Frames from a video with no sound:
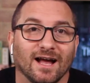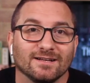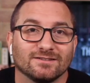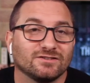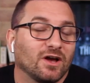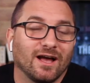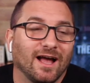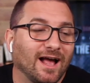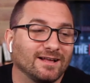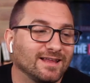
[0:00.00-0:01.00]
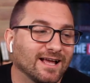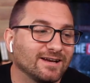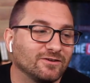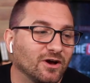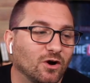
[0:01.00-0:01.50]
So, like, I
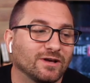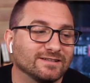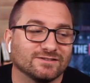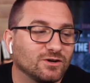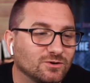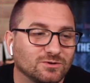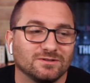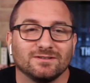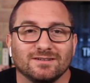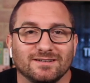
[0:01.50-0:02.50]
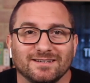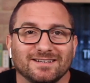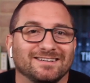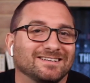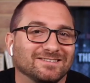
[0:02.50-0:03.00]
don't know. Okay, so
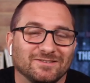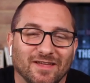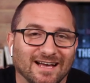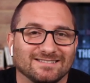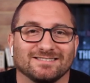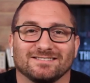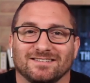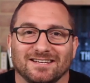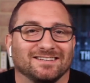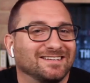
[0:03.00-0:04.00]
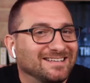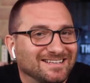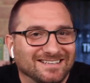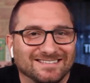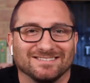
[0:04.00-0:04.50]
that's
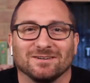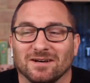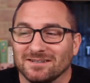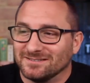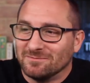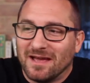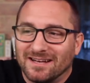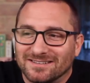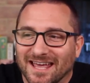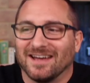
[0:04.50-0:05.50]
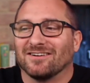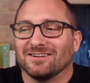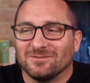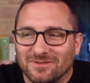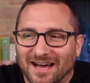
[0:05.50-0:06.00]
it's a male Karen,
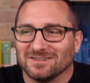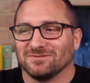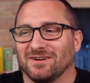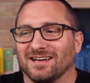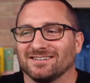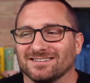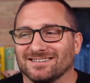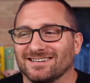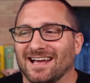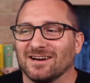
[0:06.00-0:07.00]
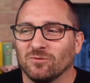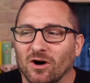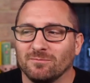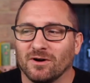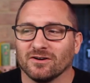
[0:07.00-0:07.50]
a firefighter at a
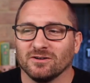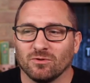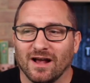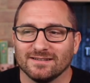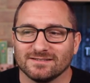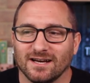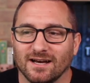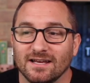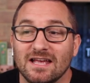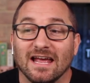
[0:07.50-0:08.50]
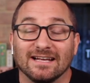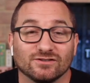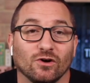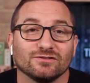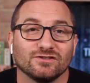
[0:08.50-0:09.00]
Walmart in Nebraska. It's
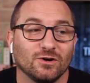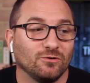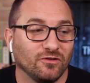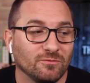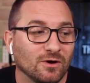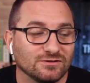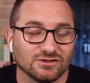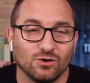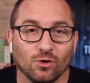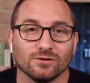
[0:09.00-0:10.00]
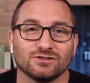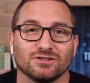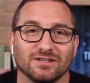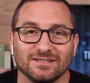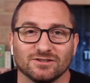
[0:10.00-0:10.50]
also the most
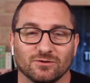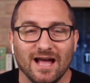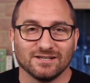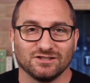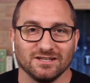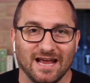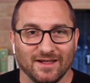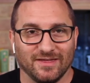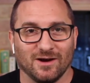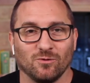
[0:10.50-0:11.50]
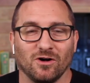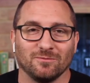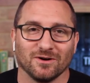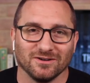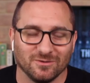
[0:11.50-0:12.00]
cordial interaction at that
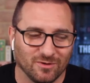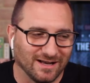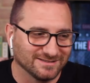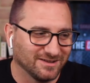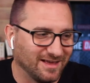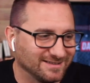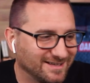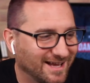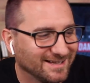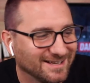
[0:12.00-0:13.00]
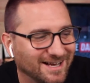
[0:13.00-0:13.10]
Walmart in Nebraska that day,